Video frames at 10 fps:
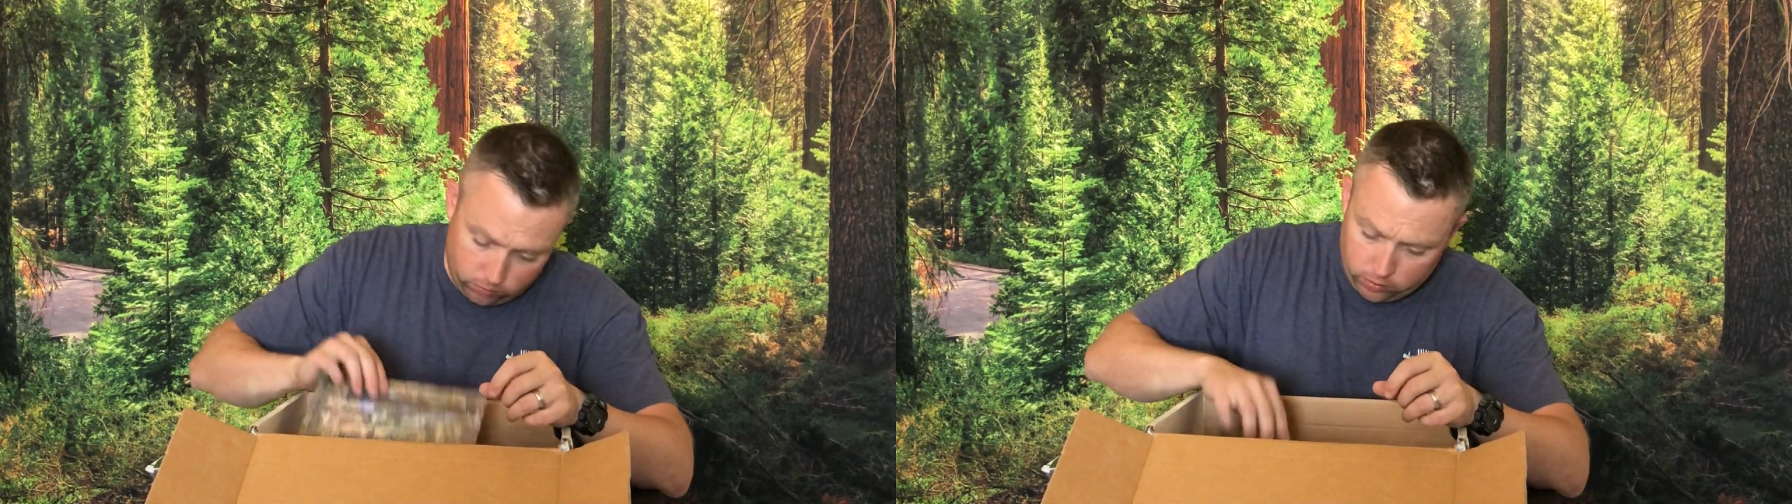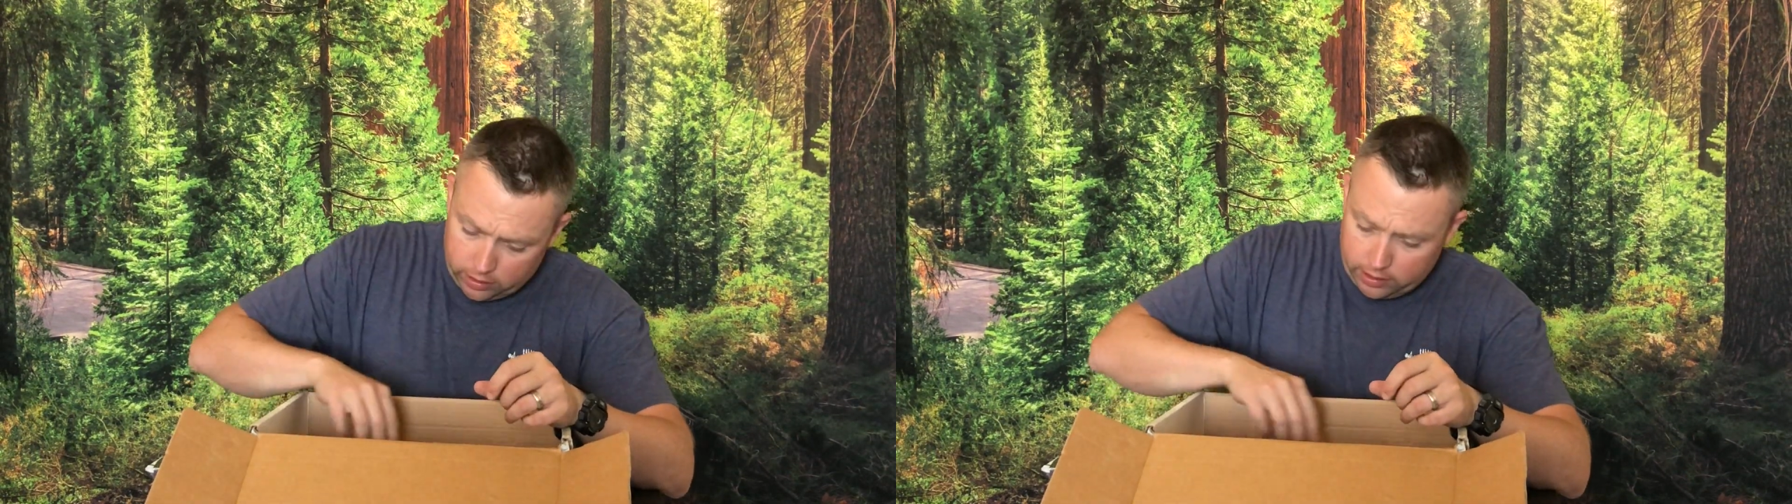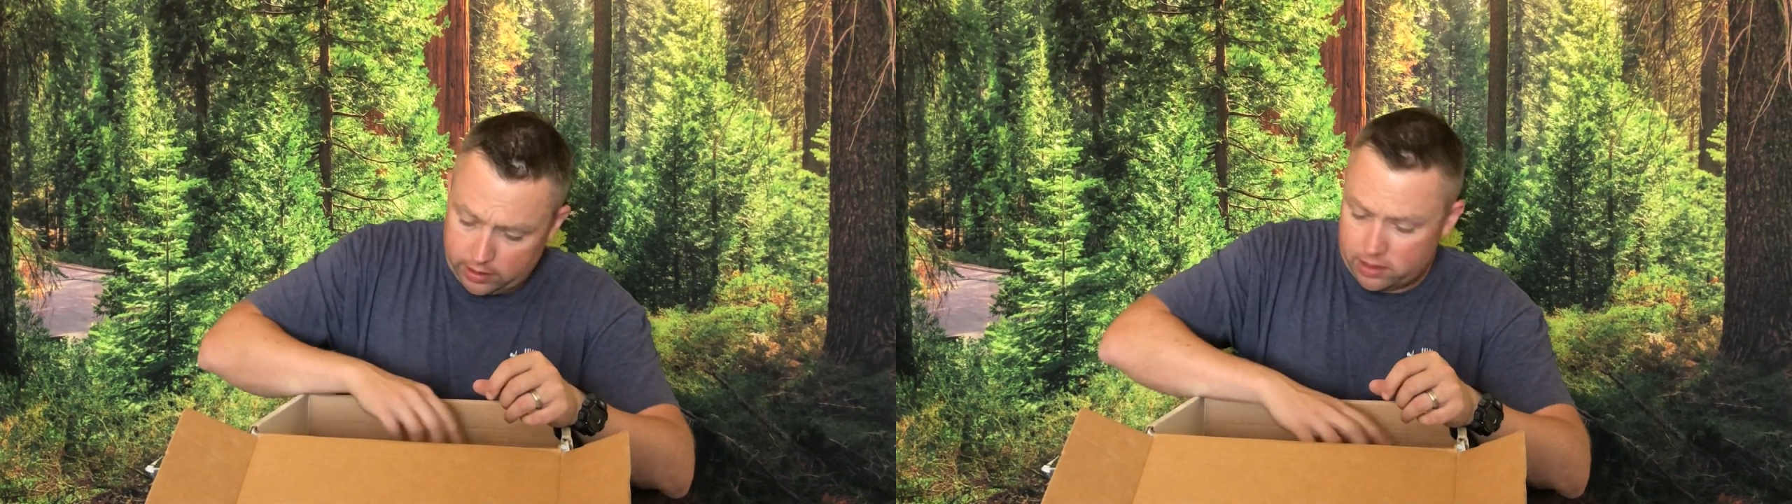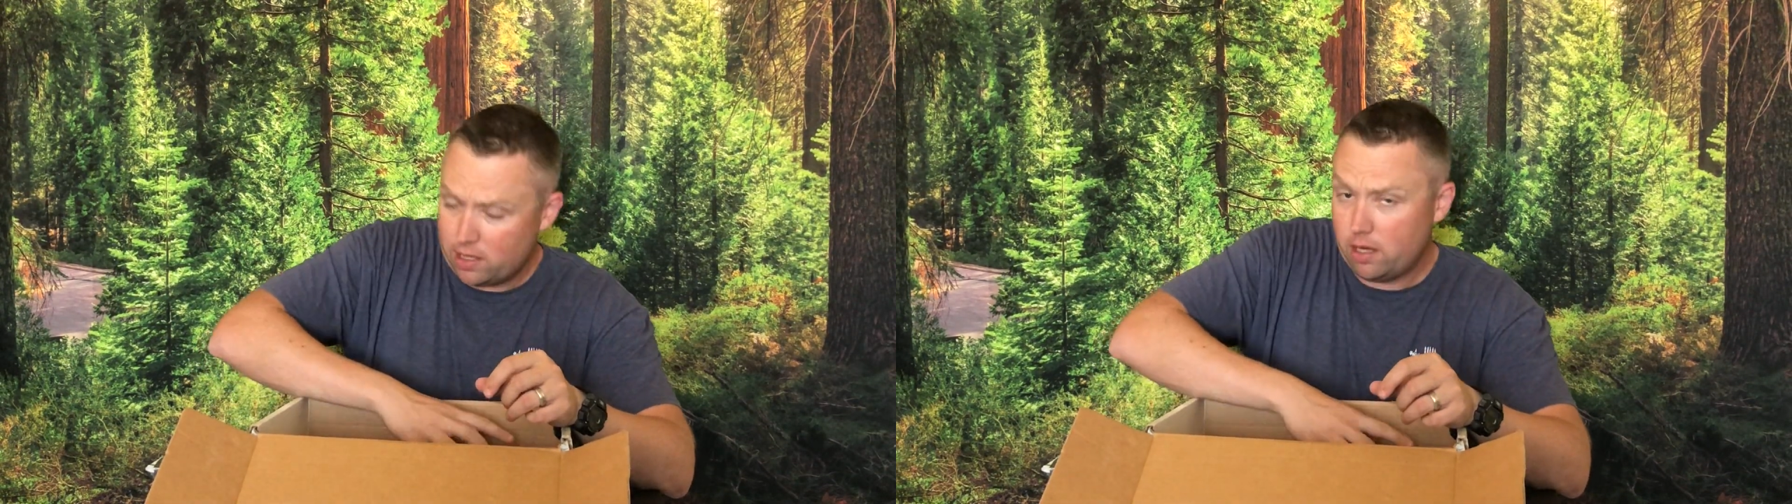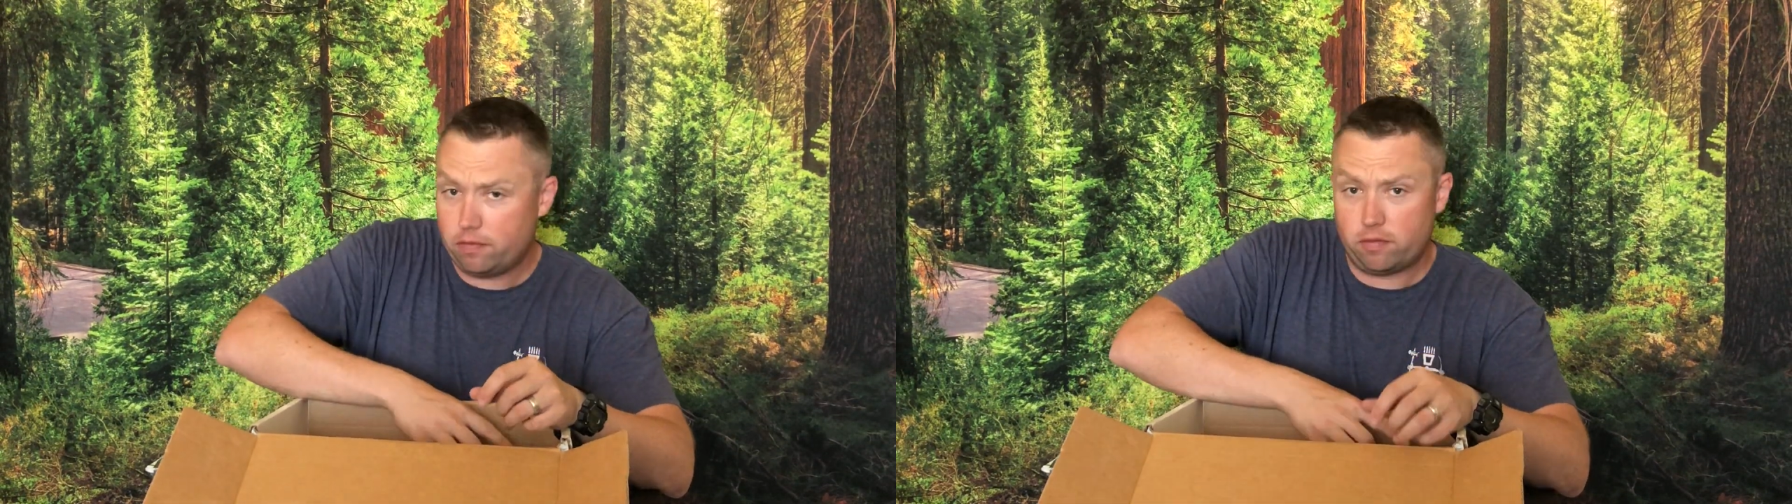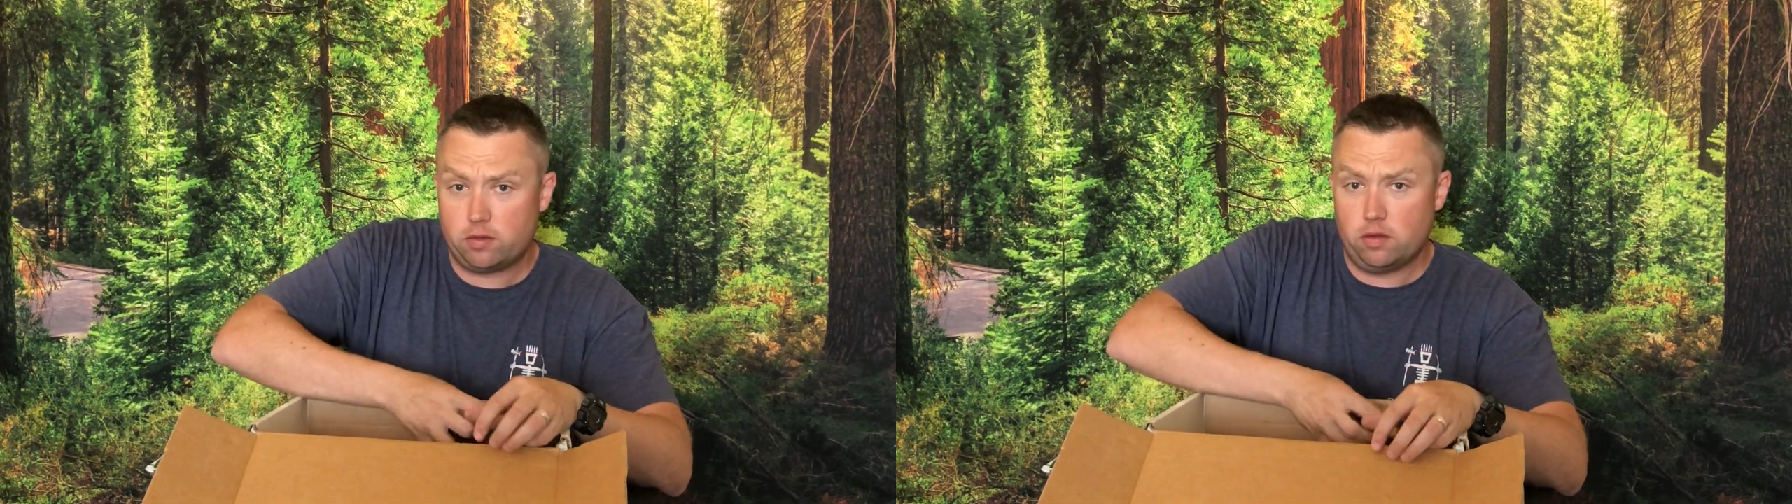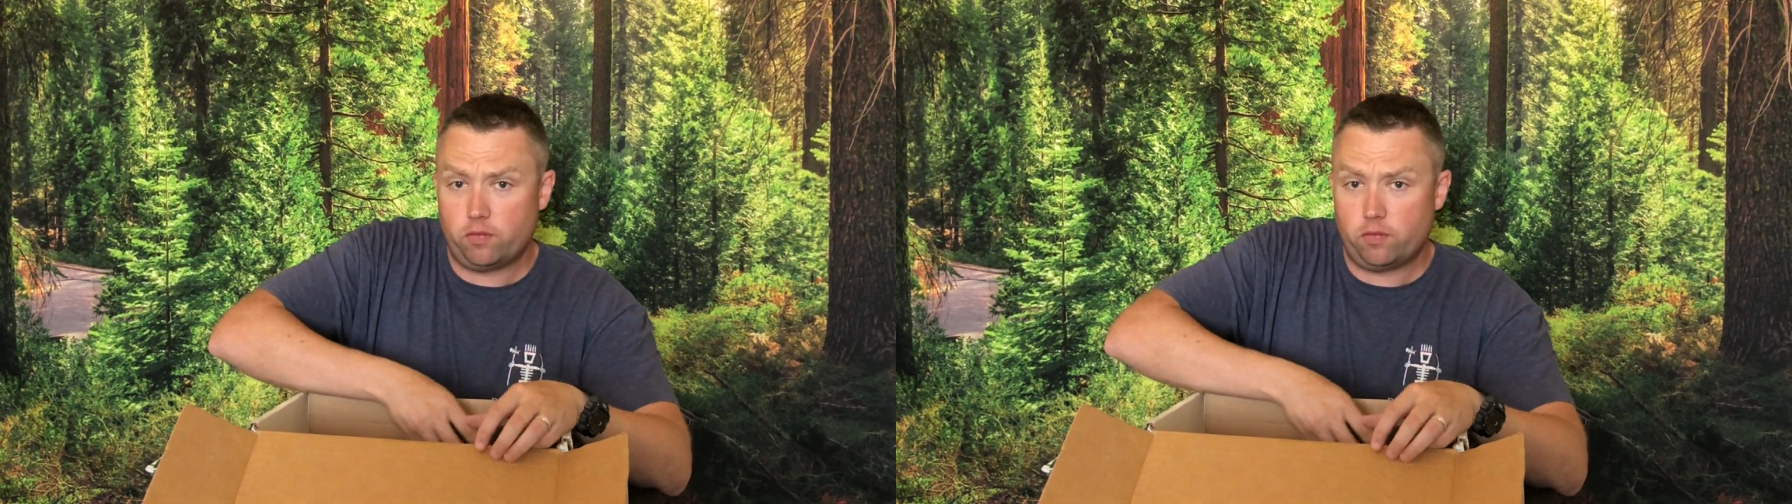really nice knife to,